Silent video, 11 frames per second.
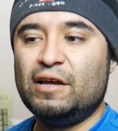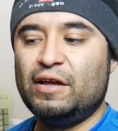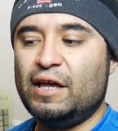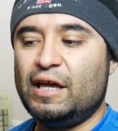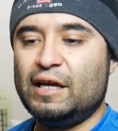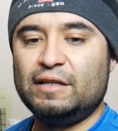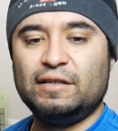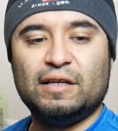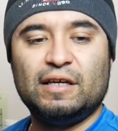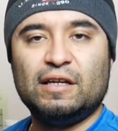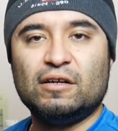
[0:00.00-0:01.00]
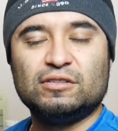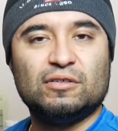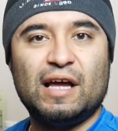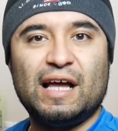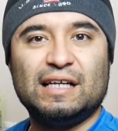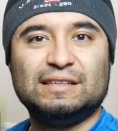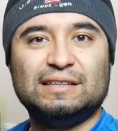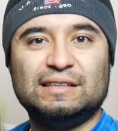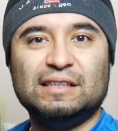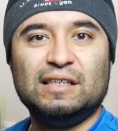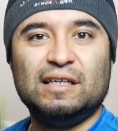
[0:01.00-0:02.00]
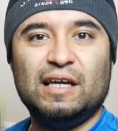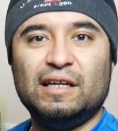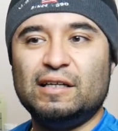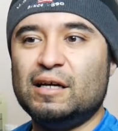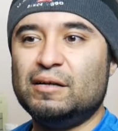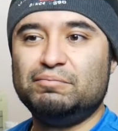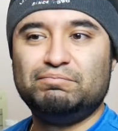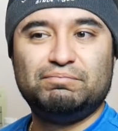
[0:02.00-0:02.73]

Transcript: and uh, it also has an uh,